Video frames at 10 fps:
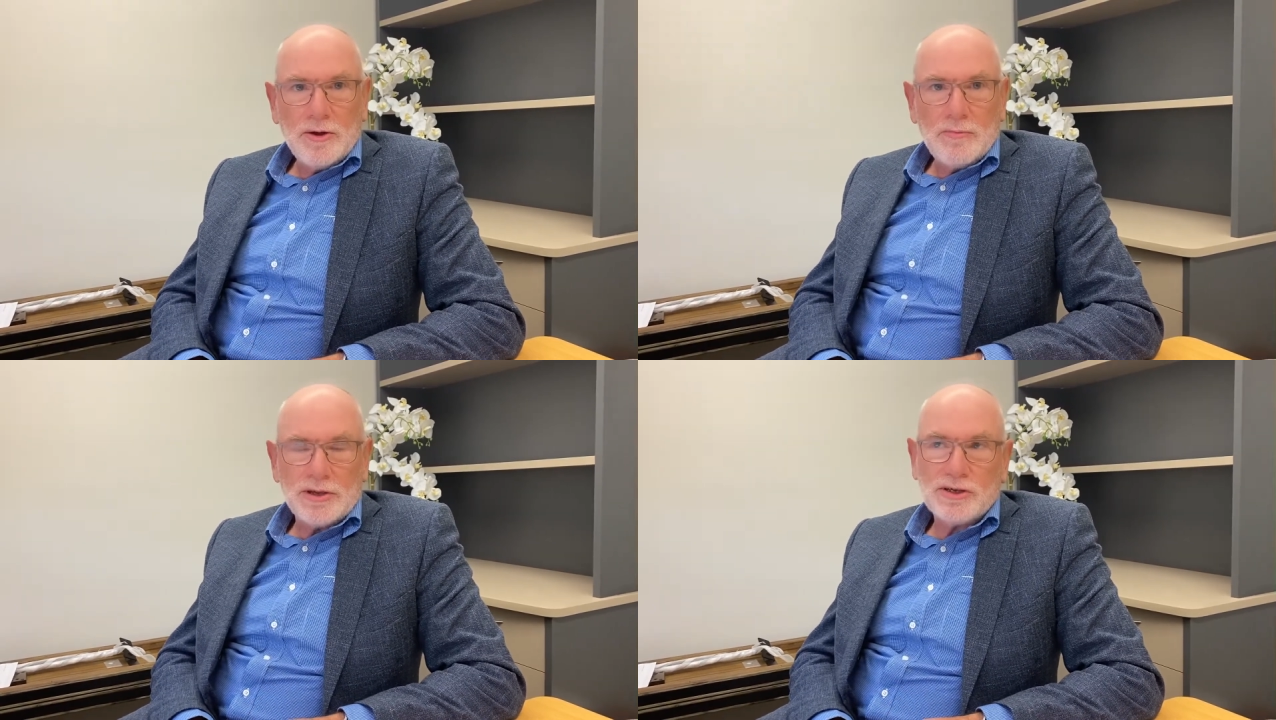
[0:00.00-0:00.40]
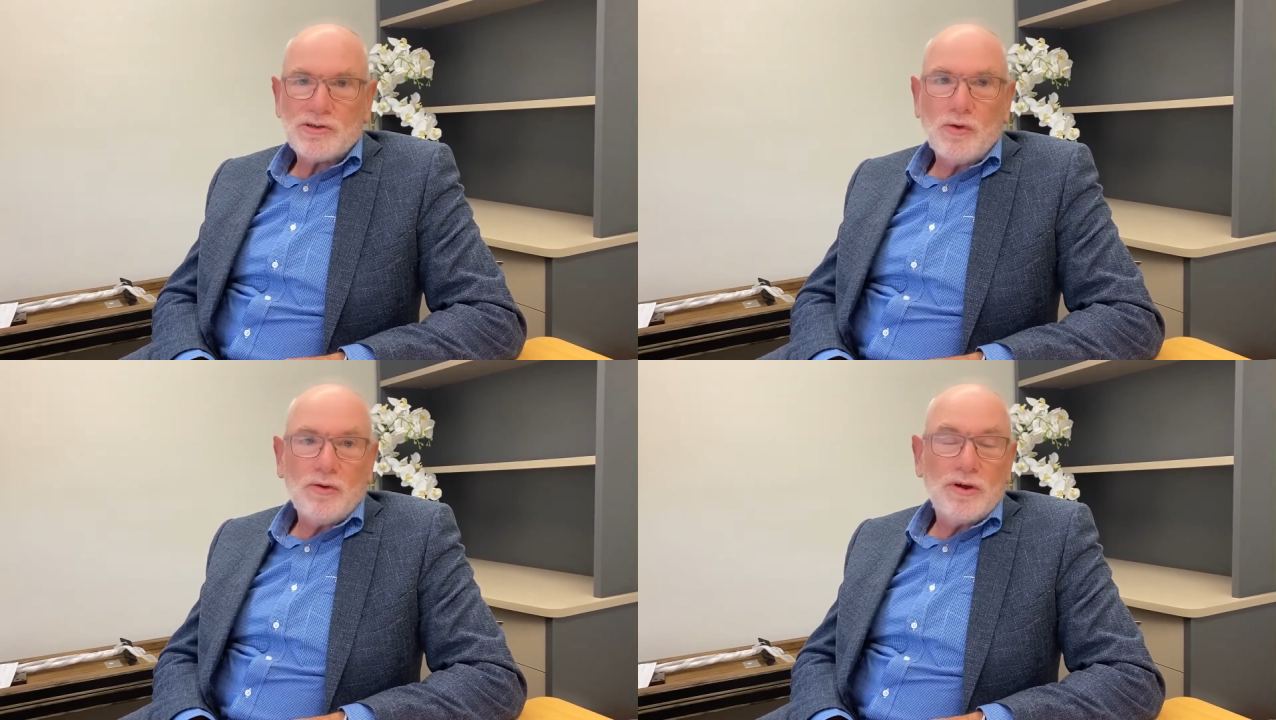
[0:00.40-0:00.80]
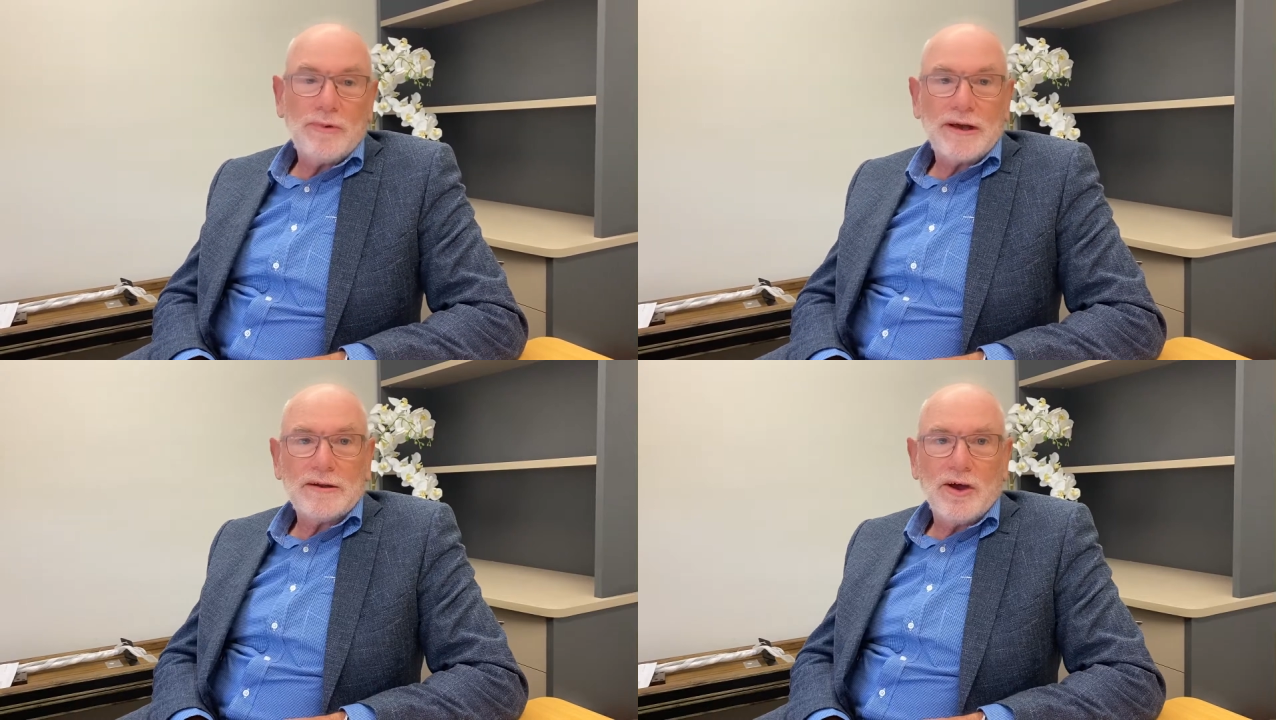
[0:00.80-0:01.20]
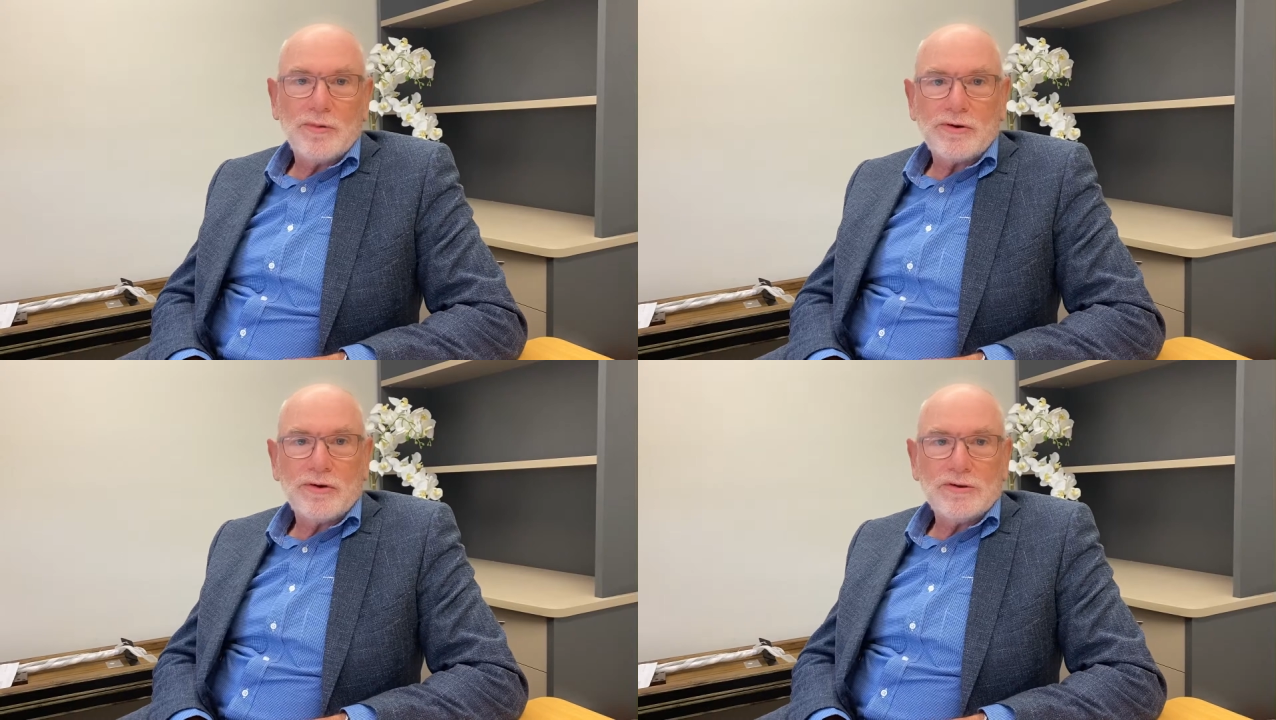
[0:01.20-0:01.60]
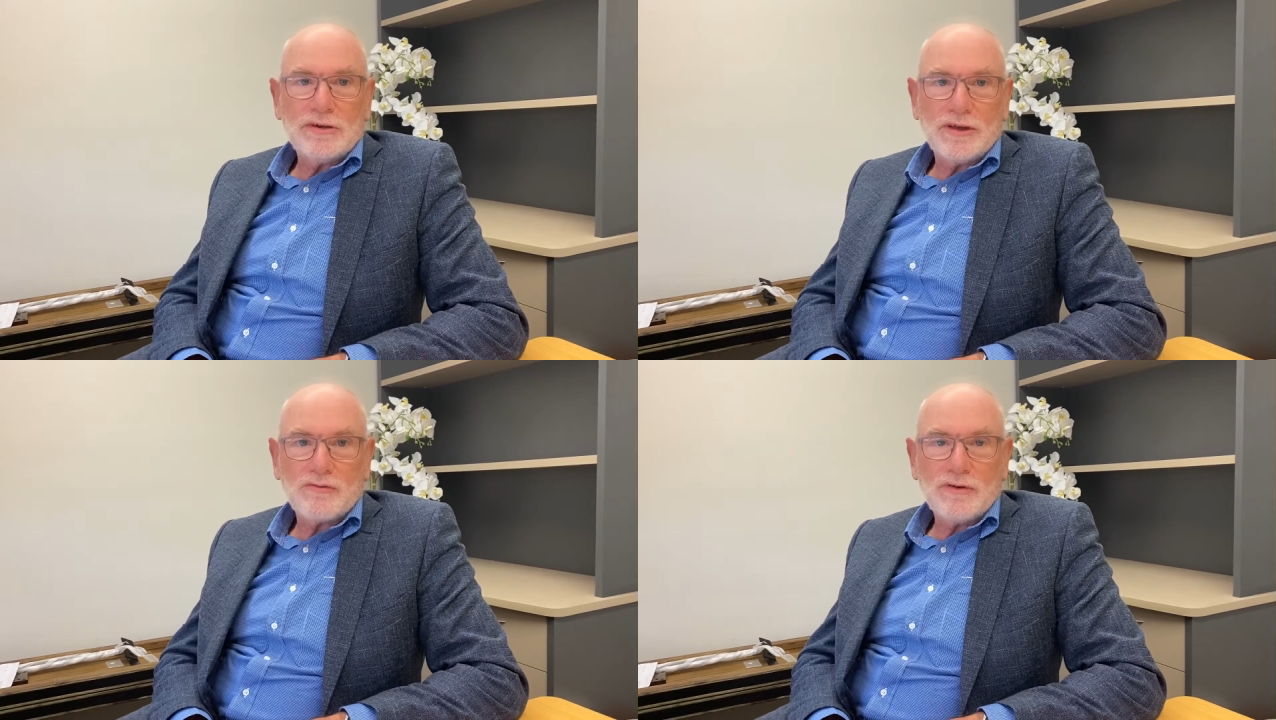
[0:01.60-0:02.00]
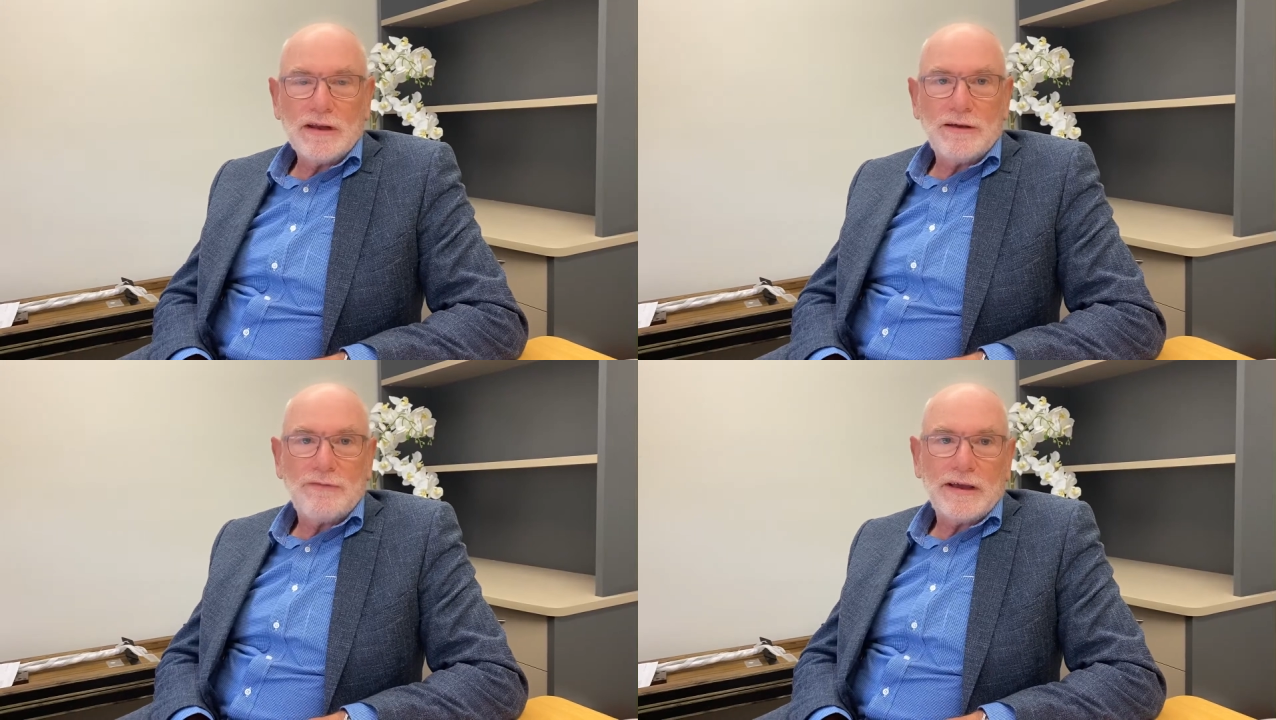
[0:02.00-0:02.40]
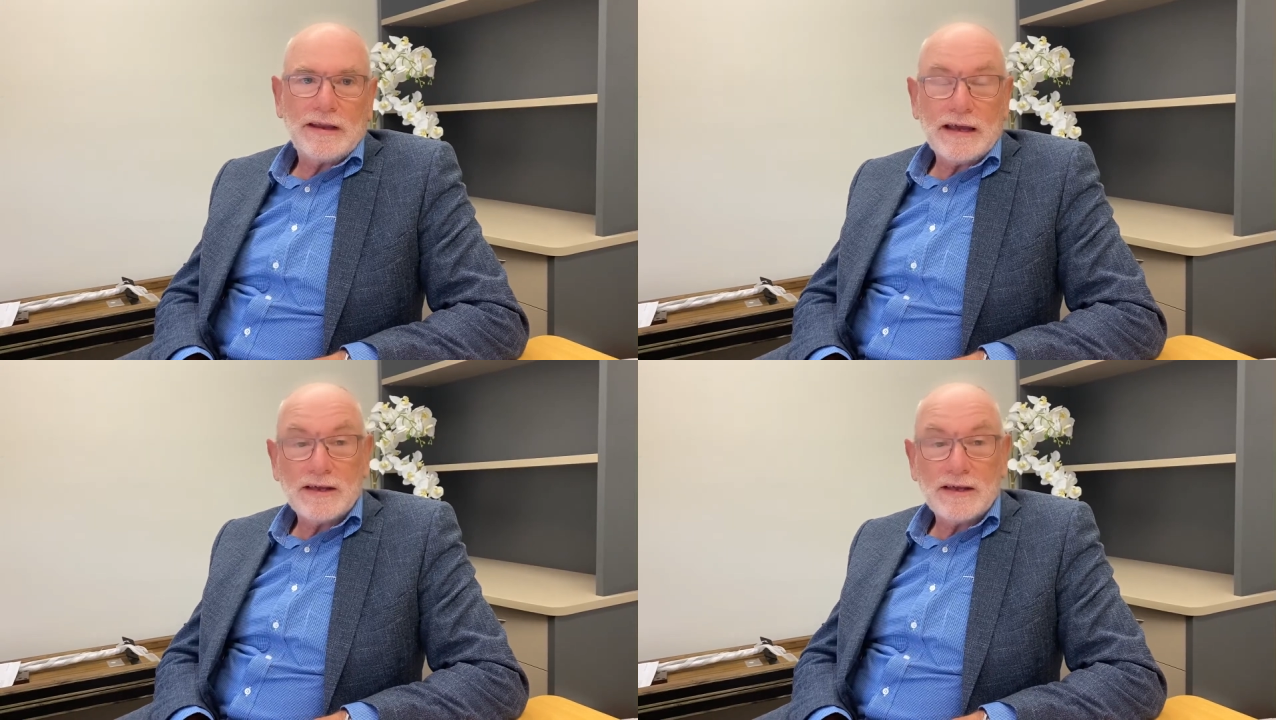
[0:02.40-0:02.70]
But just talking about Omicron, it's really affecting